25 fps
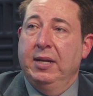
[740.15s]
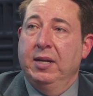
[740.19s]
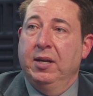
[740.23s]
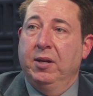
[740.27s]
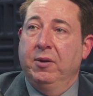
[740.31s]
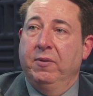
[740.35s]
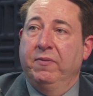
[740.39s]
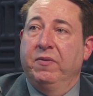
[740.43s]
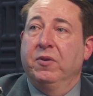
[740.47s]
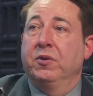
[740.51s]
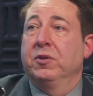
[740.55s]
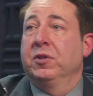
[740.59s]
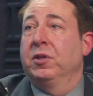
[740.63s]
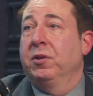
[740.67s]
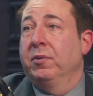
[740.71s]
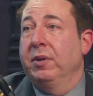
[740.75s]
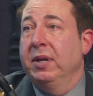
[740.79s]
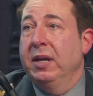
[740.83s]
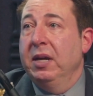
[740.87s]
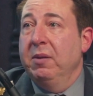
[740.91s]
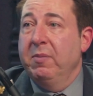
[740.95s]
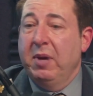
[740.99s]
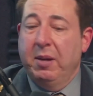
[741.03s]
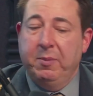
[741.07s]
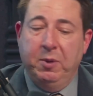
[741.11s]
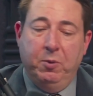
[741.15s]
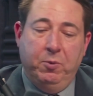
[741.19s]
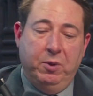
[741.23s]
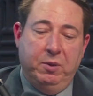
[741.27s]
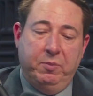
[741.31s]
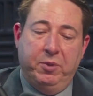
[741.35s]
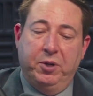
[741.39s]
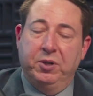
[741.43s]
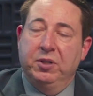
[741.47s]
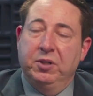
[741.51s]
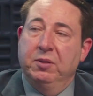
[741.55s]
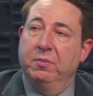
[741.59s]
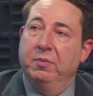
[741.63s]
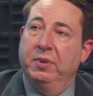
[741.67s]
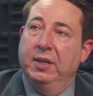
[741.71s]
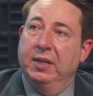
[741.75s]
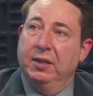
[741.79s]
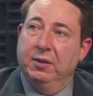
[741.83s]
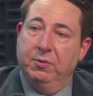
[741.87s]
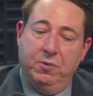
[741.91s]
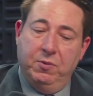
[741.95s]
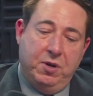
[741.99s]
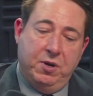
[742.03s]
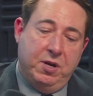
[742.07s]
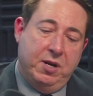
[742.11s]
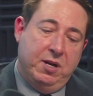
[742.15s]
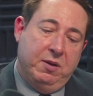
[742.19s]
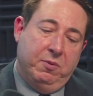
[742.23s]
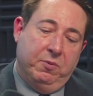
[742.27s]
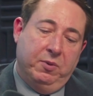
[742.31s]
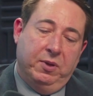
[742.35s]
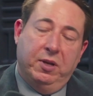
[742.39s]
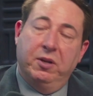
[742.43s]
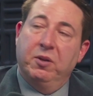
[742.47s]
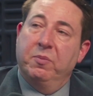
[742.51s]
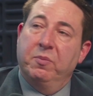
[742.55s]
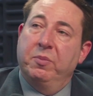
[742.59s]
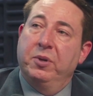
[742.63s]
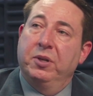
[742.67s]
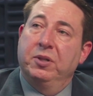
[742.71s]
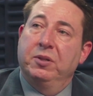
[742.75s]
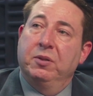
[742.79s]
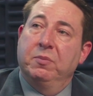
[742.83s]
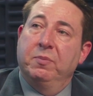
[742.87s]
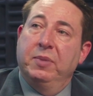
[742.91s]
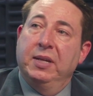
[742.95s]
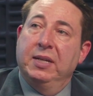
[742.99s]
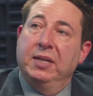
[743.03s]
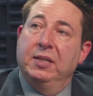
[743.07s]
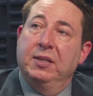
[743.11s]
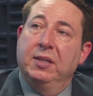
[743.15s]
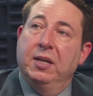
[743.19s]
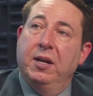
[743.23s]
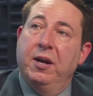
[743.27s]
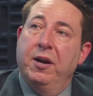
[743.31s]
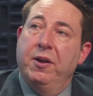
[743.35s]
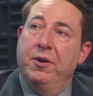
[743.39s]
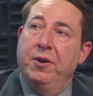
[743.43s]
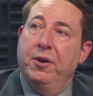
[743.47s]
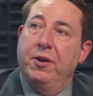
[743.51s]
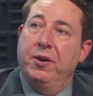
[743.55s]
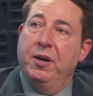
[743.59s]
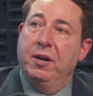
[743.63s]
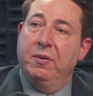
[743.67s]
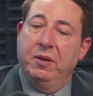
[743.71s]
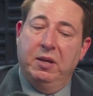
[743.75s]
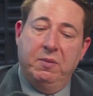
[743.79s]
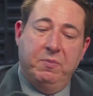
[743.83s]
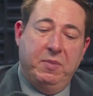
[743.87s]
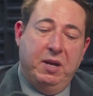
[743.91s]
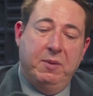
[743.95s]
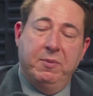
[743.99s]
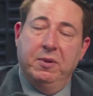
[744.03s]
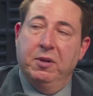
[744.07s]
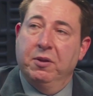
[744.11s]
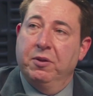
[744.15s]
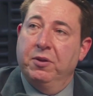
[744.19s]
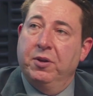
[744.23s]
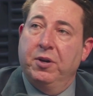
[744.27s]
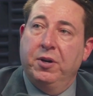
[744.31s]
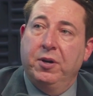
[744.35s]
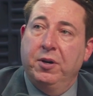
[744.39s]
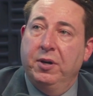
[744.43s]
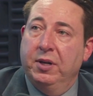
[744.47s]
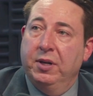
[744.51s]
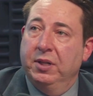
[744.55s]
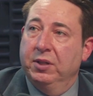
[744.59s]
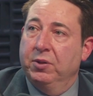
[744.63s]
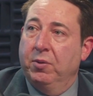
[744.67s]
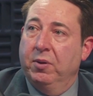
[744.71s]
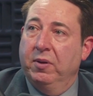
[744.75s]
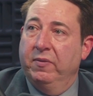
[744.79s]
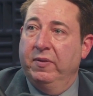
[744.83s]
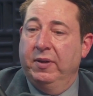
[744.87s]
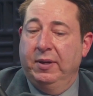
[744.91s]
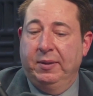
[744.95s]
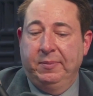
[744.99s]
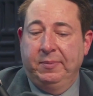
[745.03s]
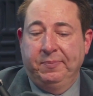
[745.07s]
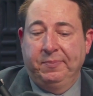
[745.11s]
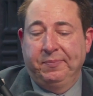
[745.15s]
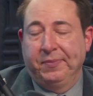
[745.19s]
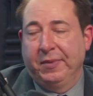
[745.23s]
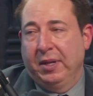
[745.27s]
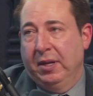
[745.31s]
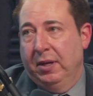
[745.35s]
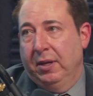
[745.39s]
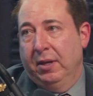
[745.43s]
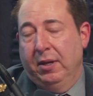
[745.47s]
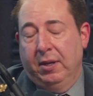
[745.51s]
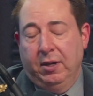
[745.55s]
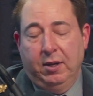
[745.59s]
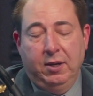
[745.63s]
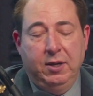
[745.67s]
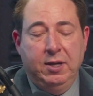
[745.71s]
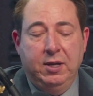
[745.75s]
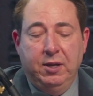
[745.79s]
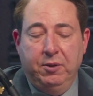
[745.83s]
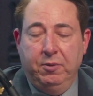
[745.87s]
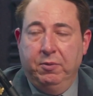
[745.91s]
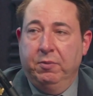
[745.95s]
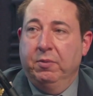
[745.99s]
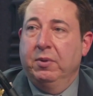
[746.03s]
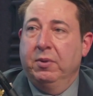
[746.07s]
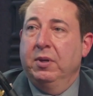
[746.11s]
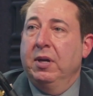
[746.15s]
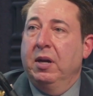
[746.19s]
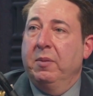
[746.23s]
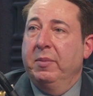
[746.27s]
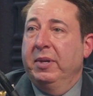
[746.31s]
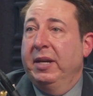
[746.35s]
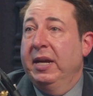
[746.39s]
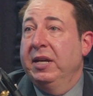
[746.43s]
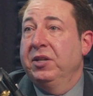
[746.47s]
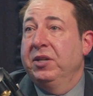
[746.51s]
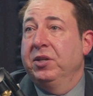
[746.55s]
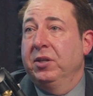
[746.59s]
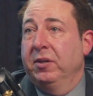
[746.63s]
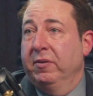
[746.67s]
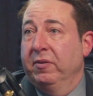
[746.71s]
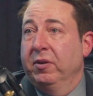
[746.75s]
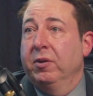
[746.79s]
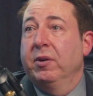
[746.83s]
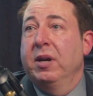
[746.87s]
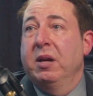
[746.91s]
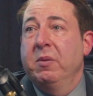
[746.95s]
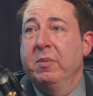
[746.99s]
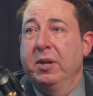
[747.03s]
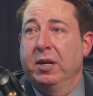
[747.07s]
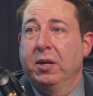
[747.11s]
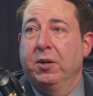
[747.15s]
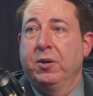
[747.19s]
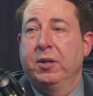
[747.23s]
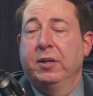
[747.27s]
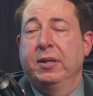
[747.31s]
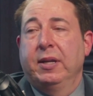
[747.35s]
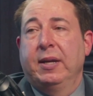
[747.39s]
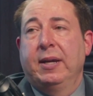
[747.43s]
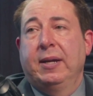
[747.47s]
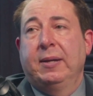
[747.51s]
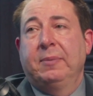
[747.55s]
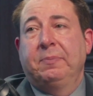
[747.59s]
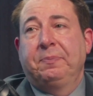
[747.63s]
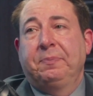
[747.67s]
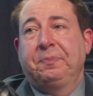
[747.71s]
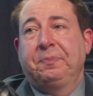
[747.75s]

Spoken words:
If there's three, maybe one person picks one and one other person picks the other, and then maybe the third is sort of a combination of agreement on that.